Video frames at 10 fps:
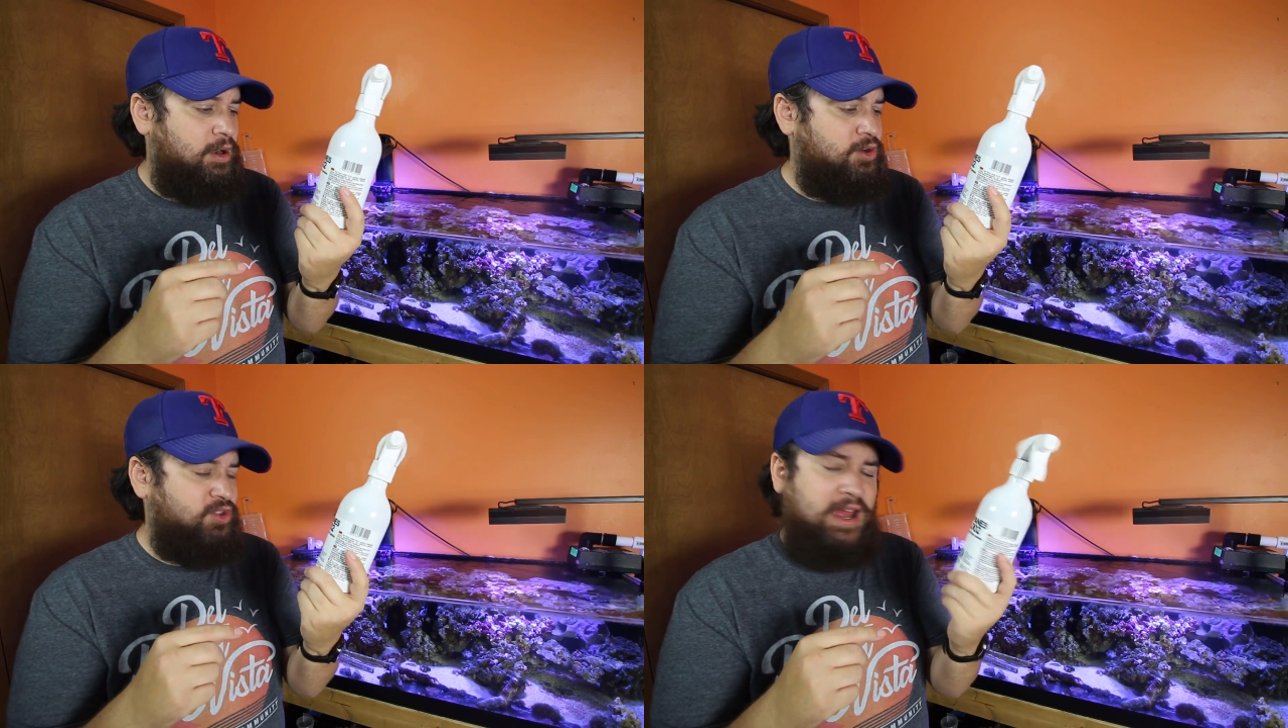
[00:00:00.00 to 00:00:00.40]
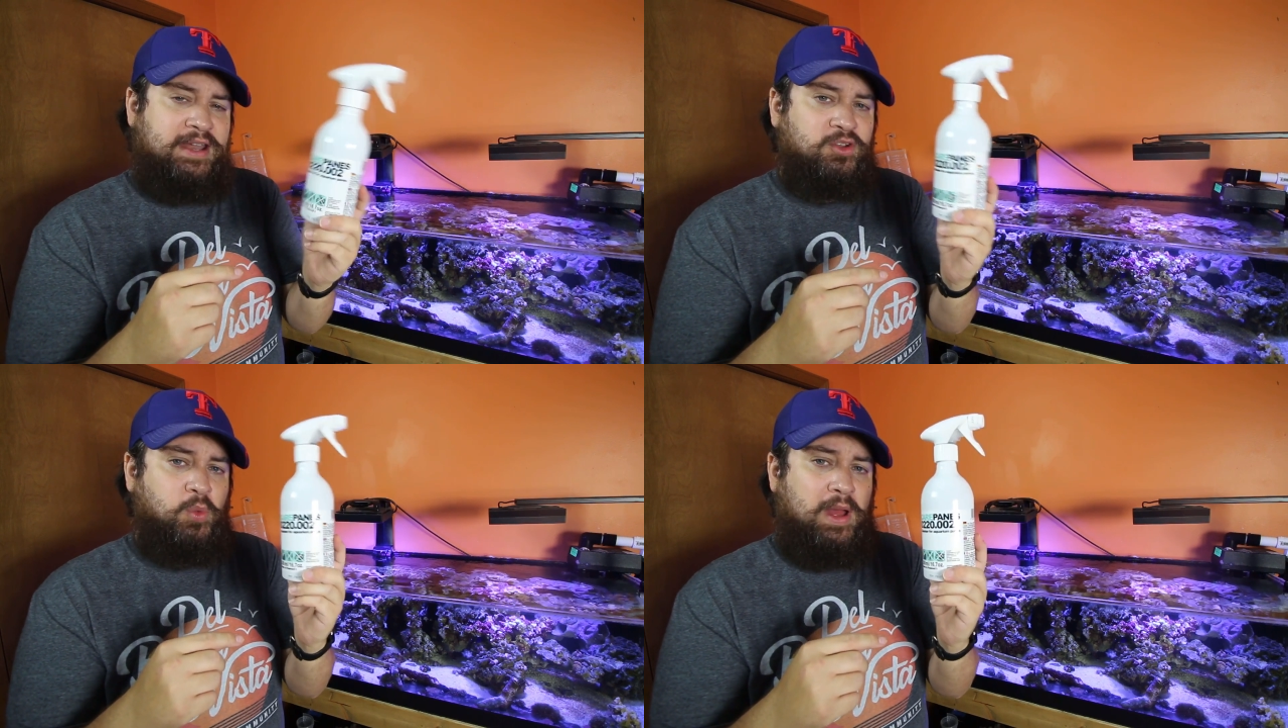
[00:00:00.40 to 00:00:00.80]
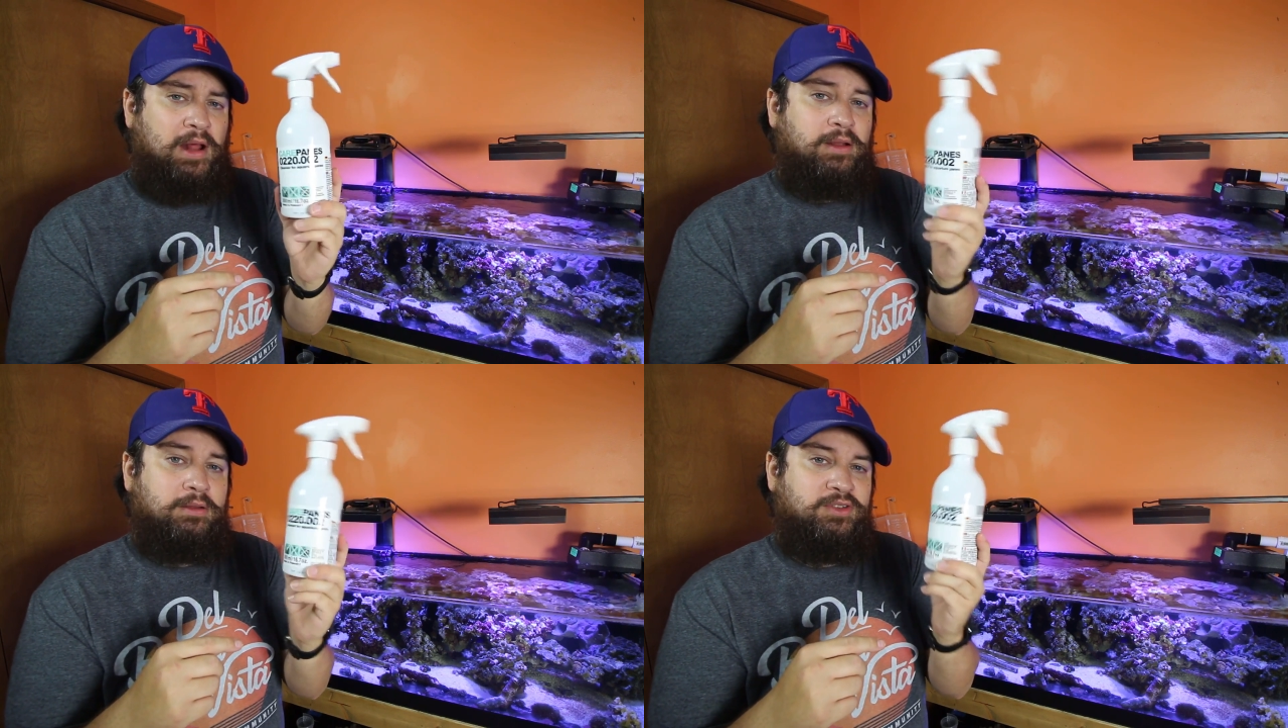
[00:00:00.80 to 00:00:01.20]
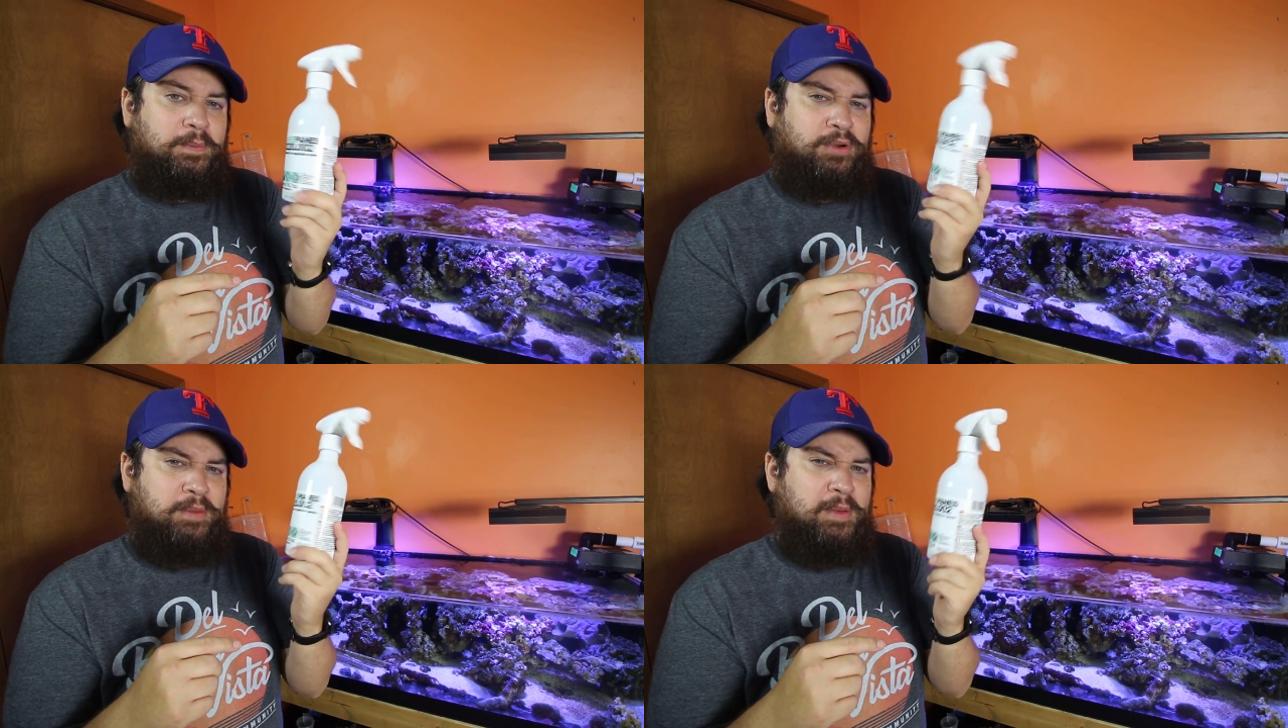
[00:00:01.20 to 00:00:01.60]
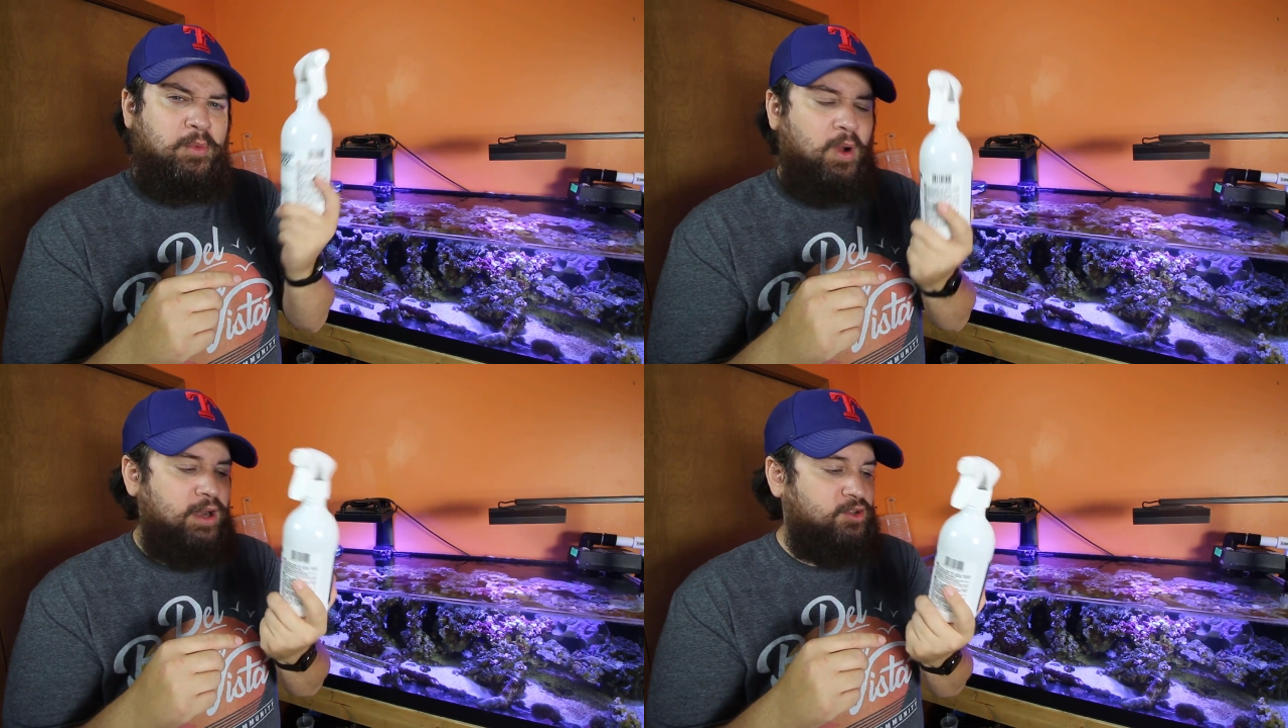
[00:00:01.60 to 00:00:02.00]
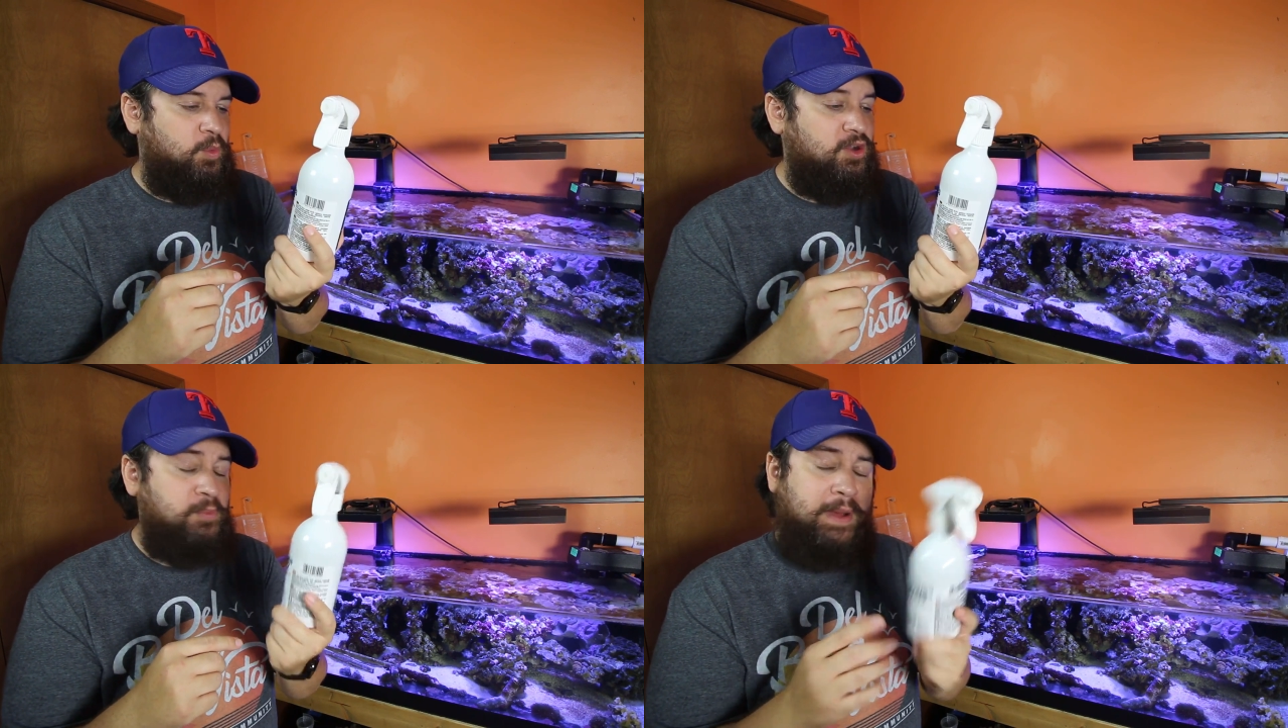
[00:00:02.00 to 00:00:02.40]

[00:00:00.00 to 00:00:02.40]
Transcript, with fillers: our site as well, some premium aquatics ones.